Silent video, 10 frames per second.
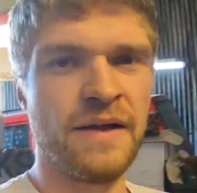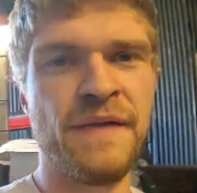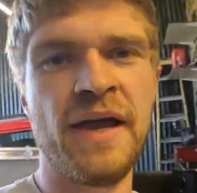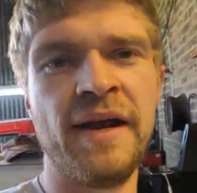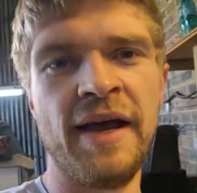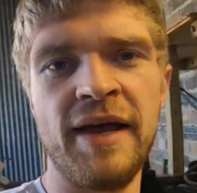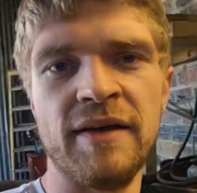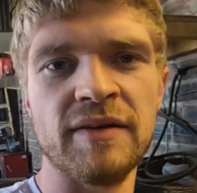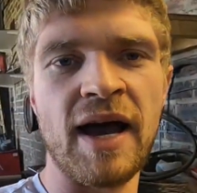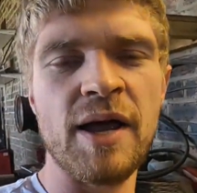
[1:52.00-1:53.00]
And then
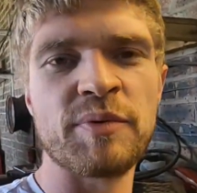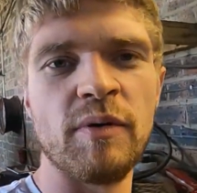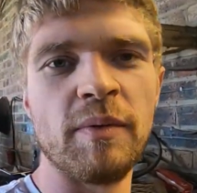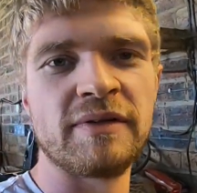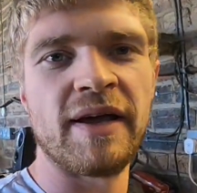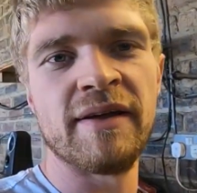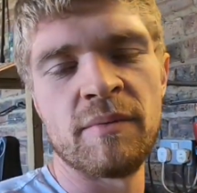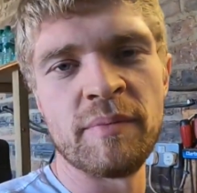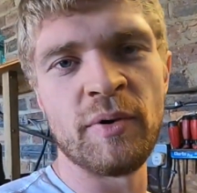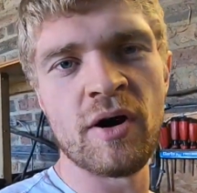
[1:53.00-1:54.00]
I probably
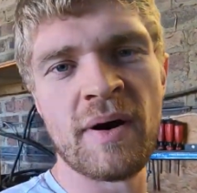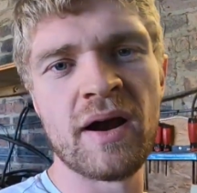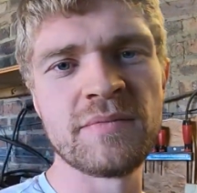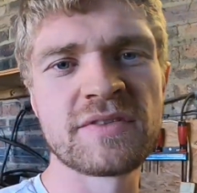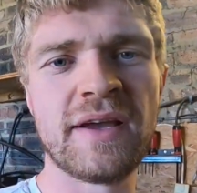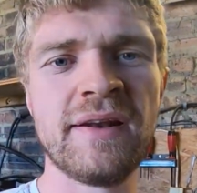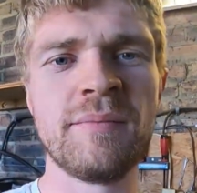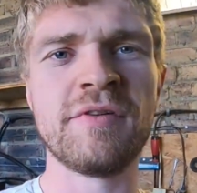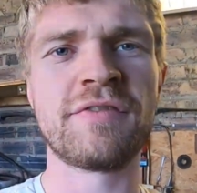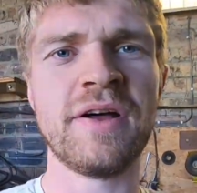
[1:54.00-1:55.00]
tighten up the bottom arms,
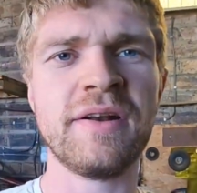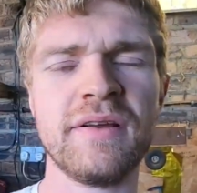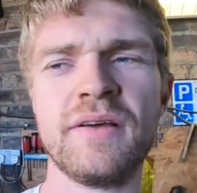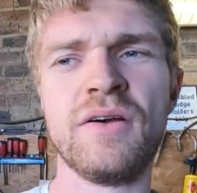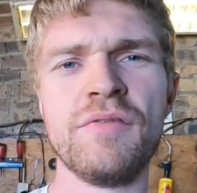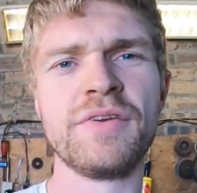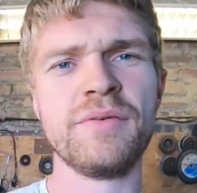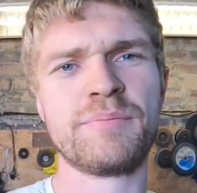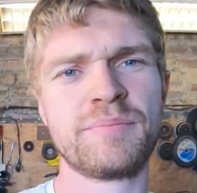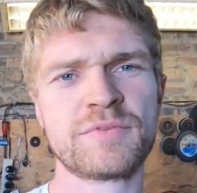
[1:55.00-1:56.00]
tighten up the front of
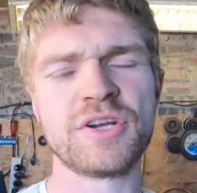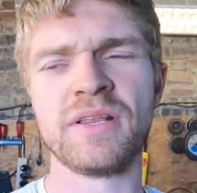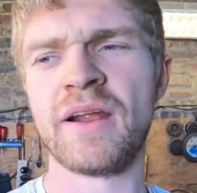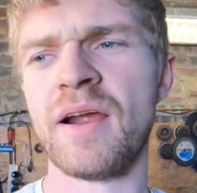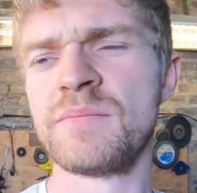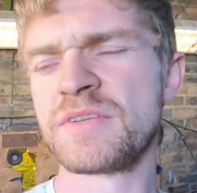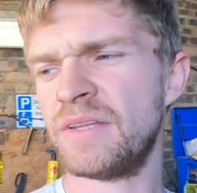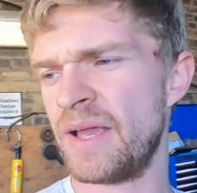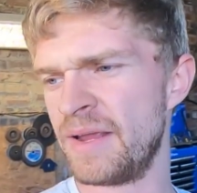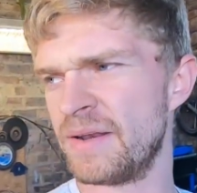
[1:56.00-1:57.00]
the trailing arms,
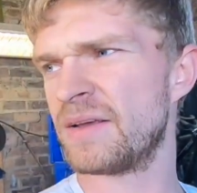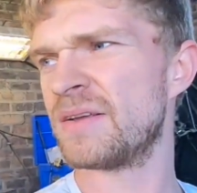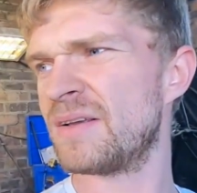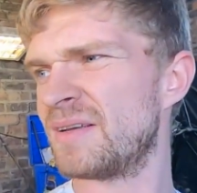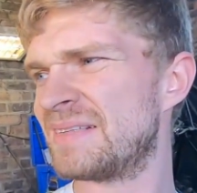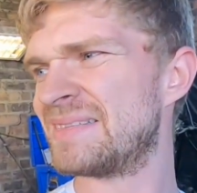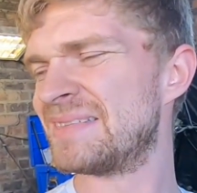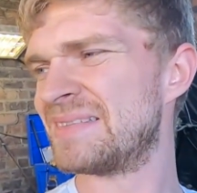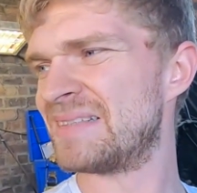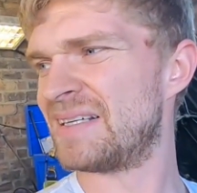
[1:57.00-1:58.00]
and then
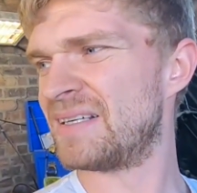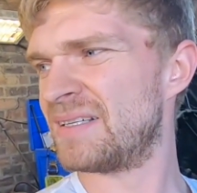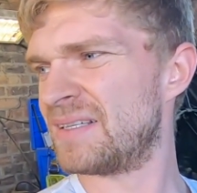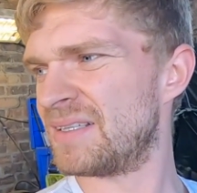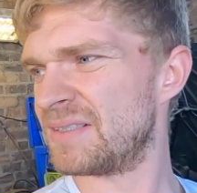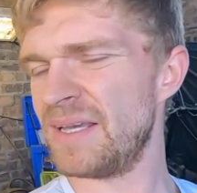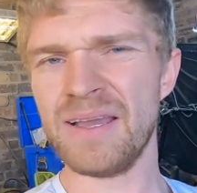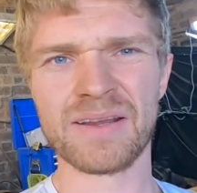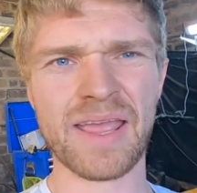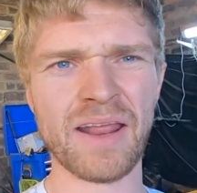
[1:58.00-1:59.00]

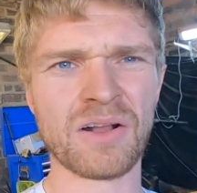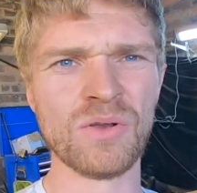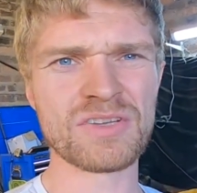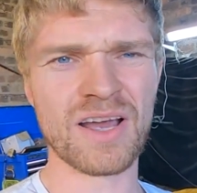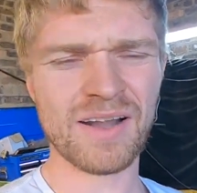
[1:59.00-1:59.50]
yeah, getting closer.